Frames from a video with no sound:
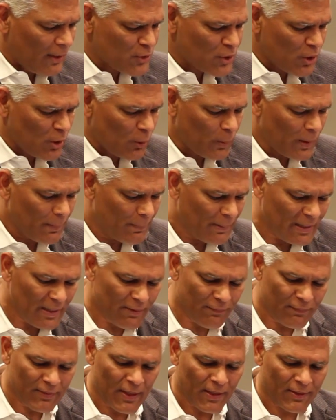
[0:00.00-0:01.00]
So we
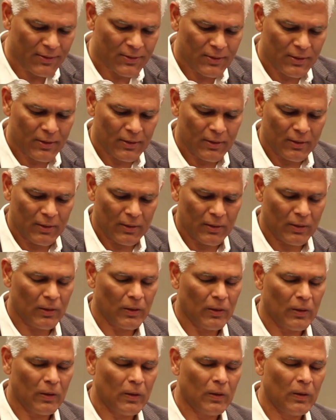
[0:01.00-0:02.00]
believe that
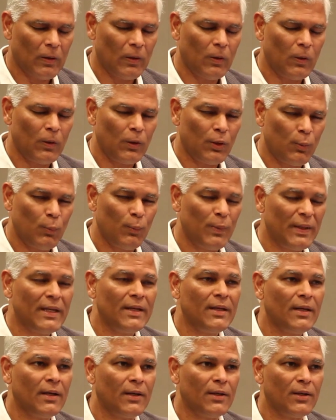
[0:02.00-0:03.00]
we
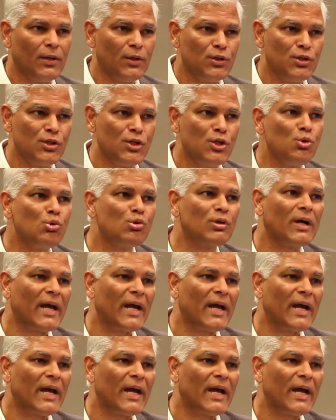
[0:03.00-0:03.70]
need a new